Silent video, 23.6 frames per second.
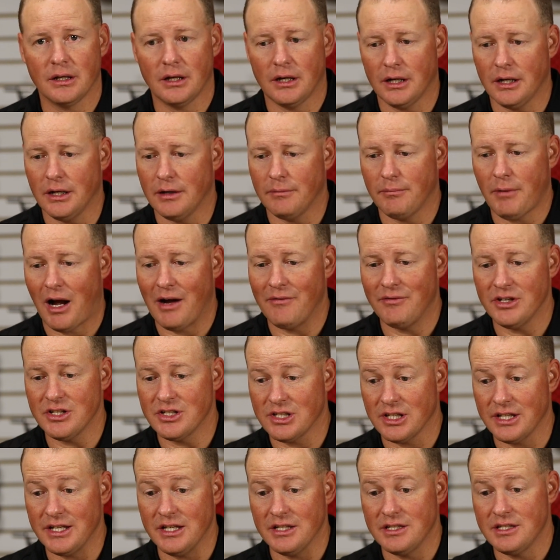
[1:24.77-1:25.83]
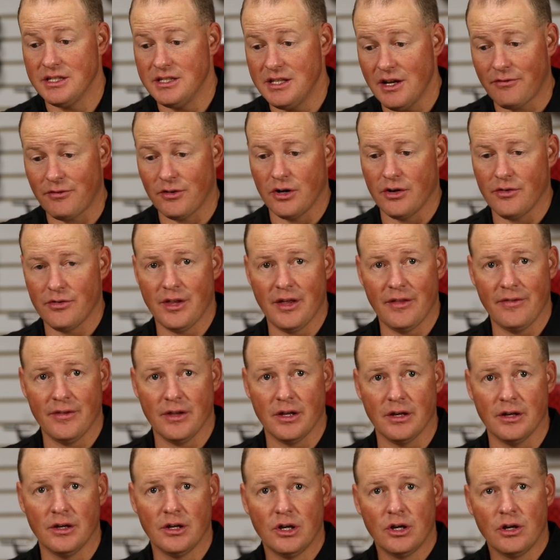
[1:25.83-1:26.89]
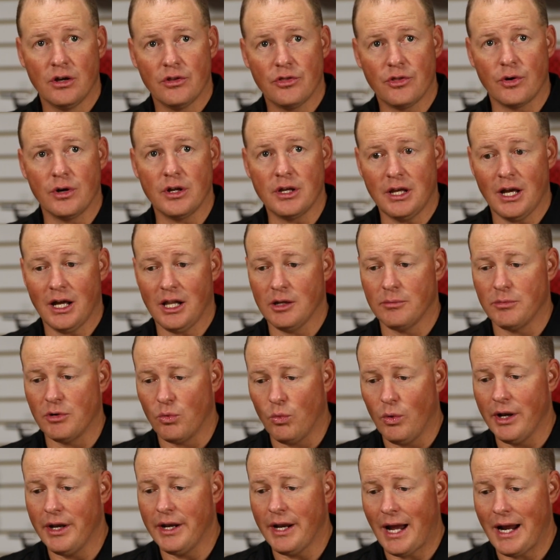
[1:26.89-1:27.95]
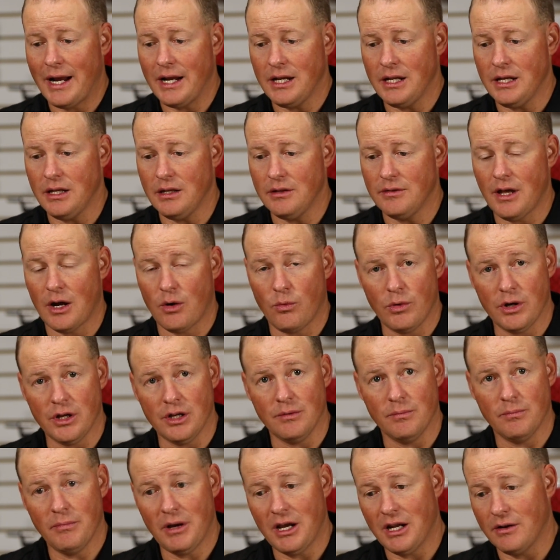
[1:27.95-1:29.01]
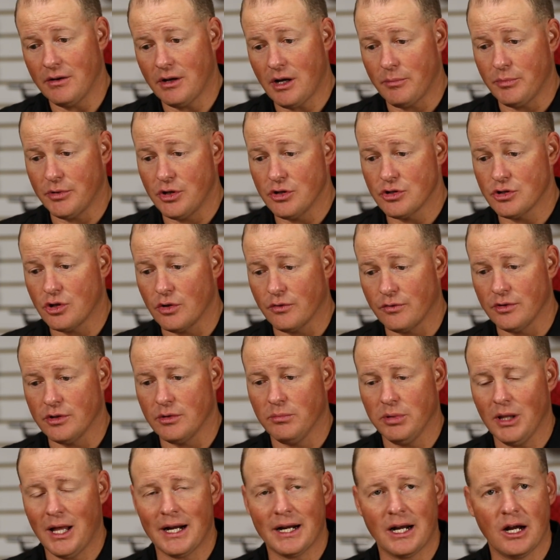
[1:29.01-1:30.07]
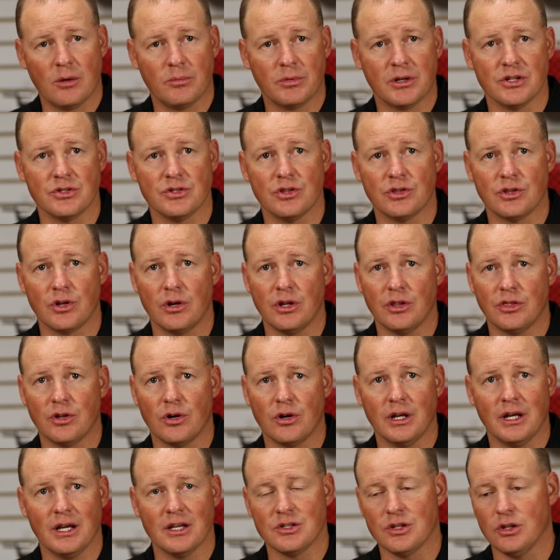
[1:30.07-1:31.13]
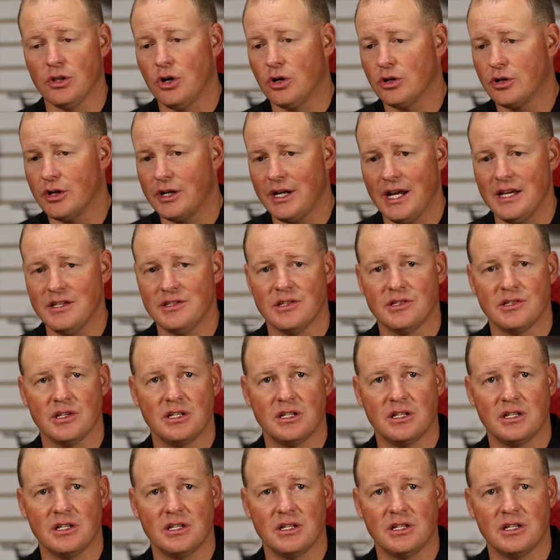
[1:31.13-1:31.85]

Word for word: Obviously, it's different than the 30 caliber 190 that we made a couple years ago for the blackout, because the 30-30 has a longer case.